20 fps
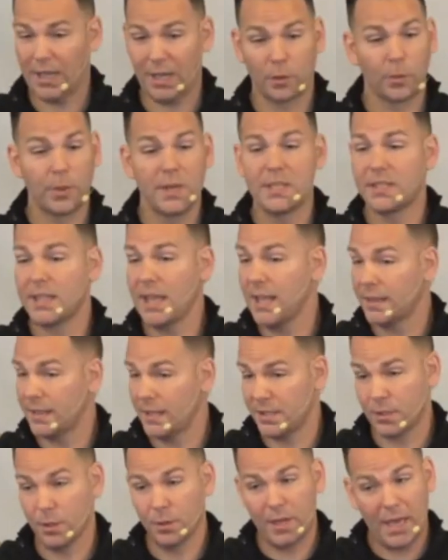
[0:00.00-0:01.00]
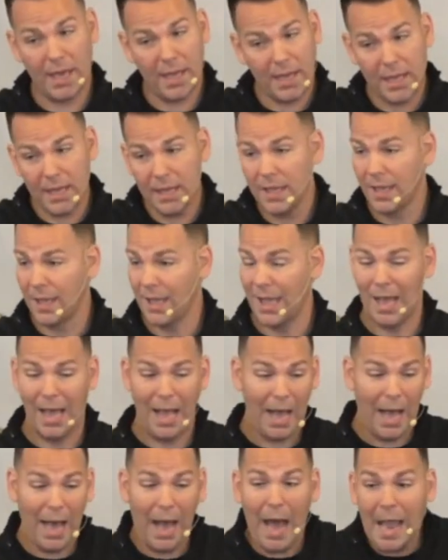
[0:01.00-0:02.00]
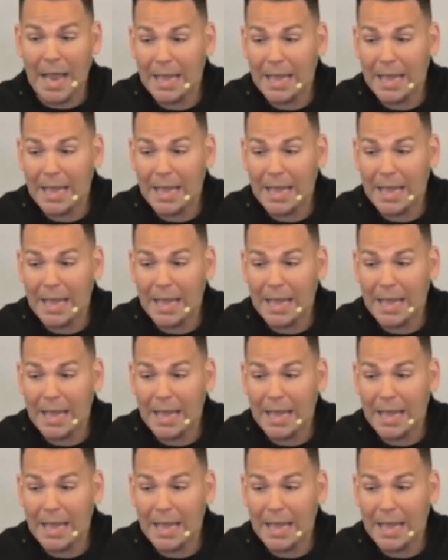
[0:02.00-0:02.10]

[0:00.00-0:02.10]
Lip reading: to restate this, okay? I